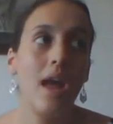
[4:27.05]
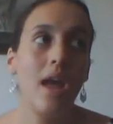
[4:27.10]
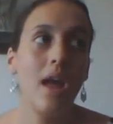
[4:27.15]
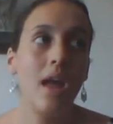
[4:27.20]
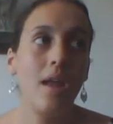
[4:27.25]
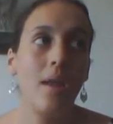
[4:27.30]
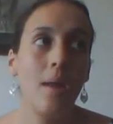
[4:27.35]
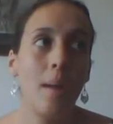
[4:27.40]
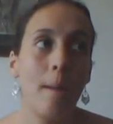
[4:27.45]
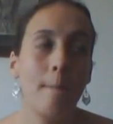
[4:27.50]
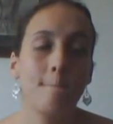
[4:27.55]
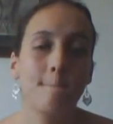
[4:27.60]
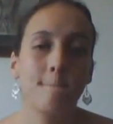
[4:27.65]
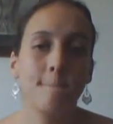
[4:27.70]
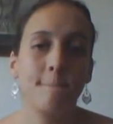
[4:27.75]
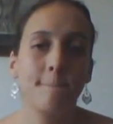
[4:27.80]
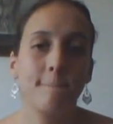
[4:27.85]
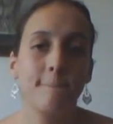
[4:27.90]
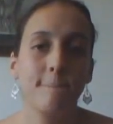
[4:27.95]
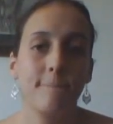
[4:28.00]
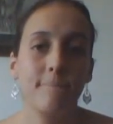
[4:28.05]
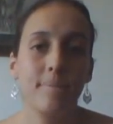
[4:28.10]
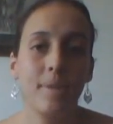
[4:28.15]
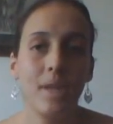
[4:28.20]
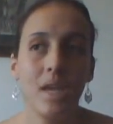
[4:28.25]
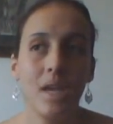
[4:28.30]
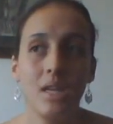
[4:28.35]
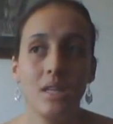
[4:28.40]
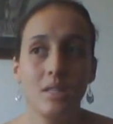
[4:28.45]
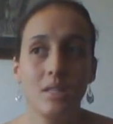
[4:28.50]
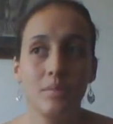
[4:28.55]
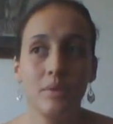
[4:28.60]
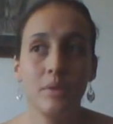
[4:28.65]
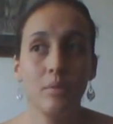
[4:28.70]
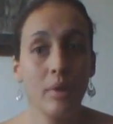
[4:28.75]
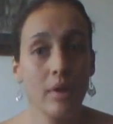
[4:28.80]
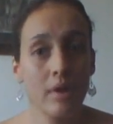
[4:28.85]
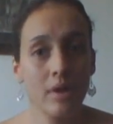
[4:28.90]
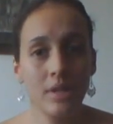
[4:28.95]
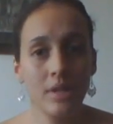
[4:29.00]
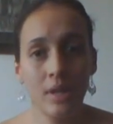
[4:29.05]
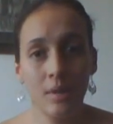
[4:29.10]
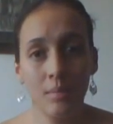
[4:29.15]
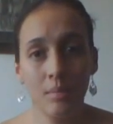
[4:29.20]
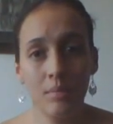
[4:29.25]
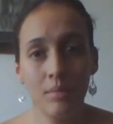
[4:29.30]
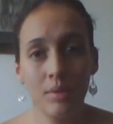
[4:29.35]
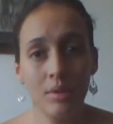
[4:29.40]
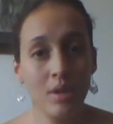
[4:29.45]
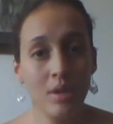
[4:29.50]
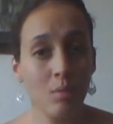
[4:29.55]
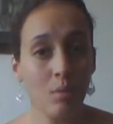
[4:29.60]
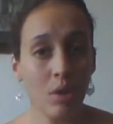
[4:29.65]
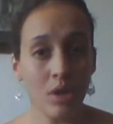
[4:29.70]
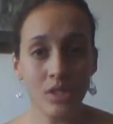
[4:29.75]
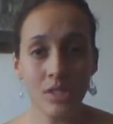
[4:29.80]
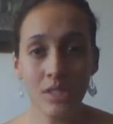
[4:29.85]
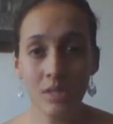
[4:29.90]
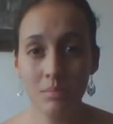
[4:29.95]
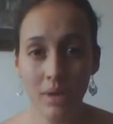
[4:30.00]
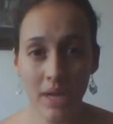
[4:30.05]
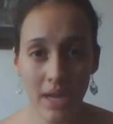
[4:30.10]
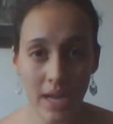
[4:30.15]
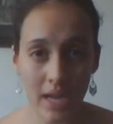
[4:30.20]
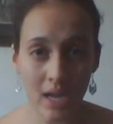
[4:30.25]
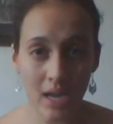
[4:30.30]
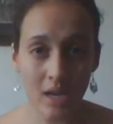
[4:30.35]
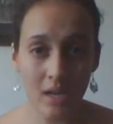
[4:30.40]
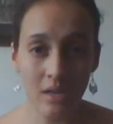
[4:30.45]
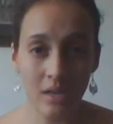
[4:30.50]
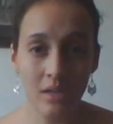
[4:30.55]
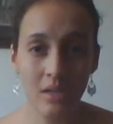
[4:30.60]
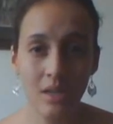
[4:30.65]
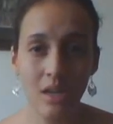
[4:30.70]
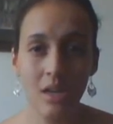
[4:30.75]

and he's been wearing them, and he washes them by hand,